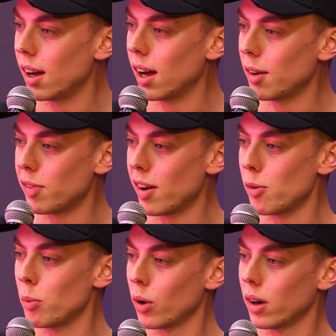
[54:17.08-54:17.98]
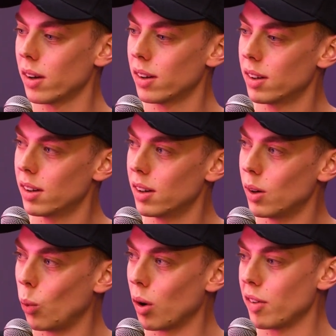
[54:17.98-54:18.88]
our favourite book,
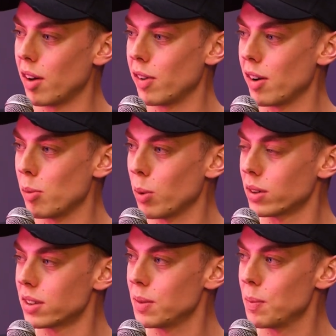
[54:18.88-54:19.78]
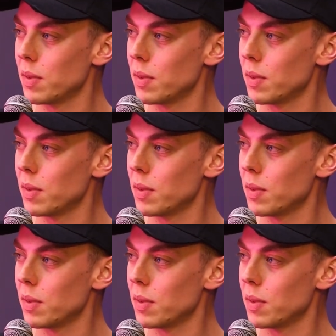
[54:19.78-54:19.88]
one of our favourite books.